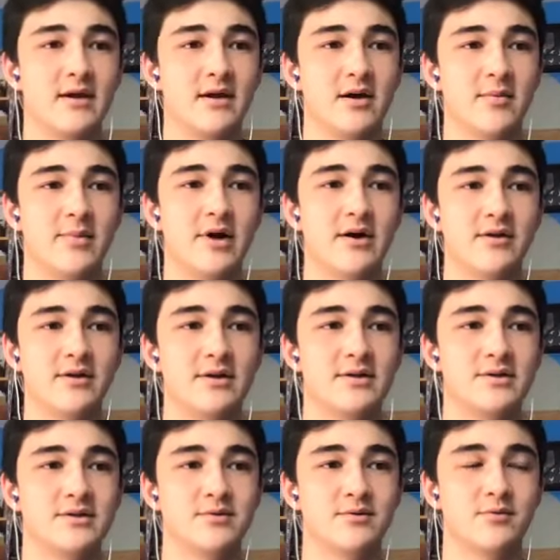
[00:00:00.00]
about
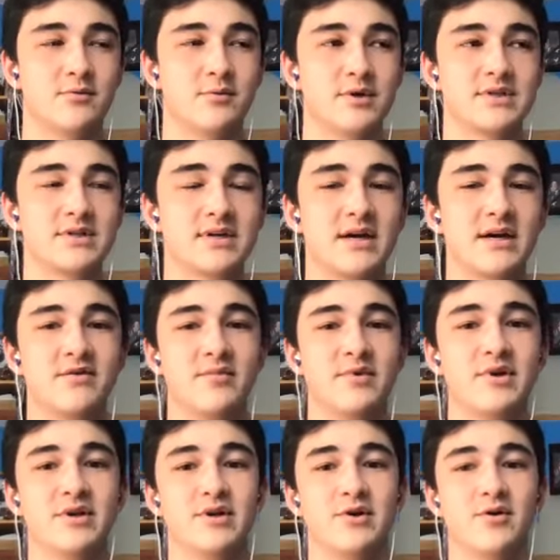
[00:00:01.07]
is what's kind of
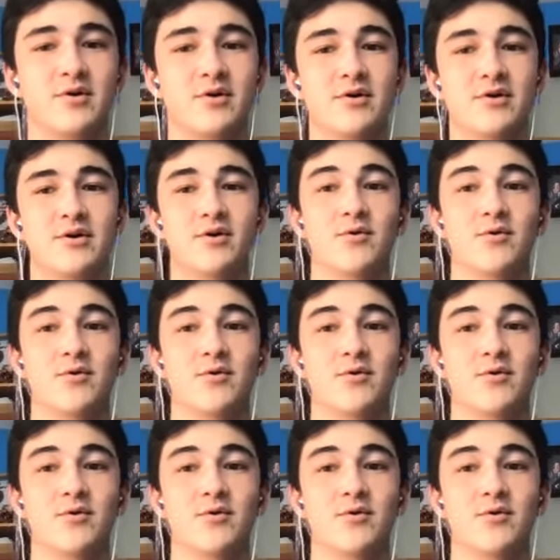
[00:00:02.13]
been your